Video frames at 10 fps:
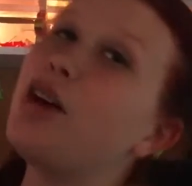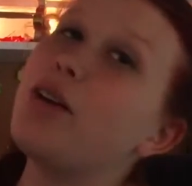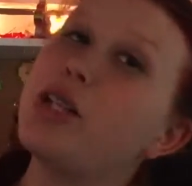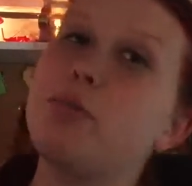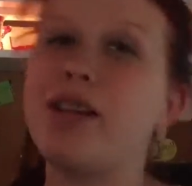
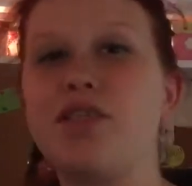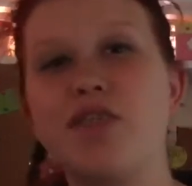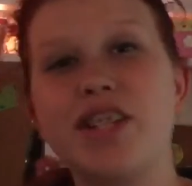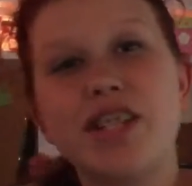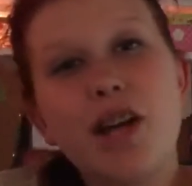it's your best
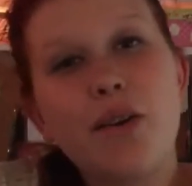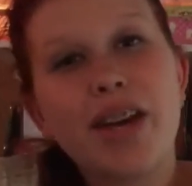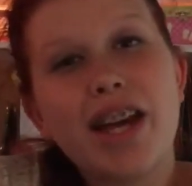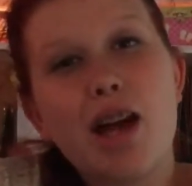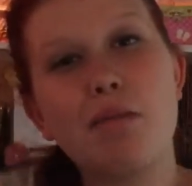friend
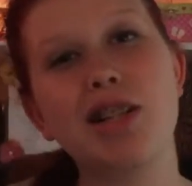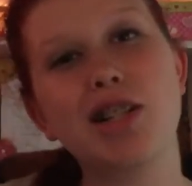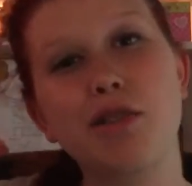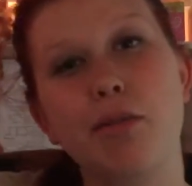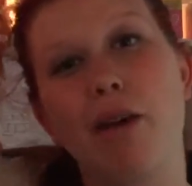Zoe coming to
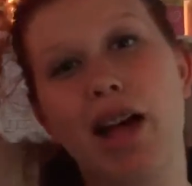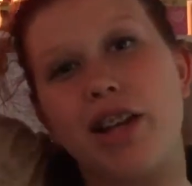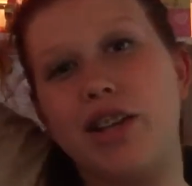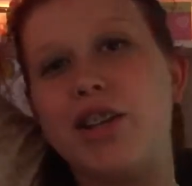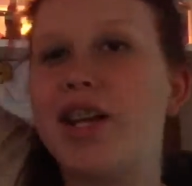you from
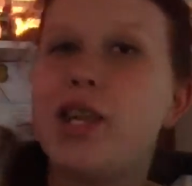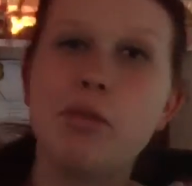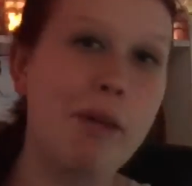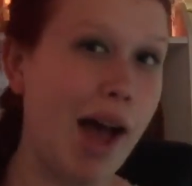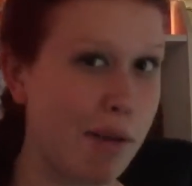underneath
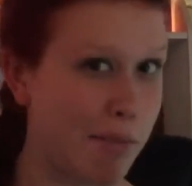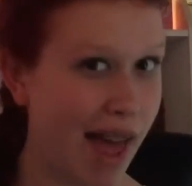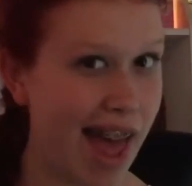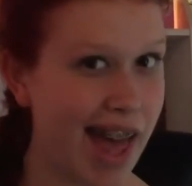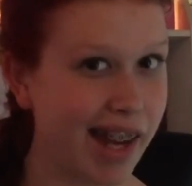my
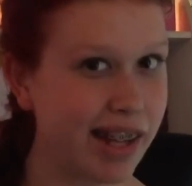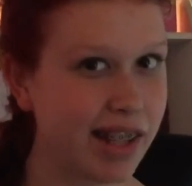bed.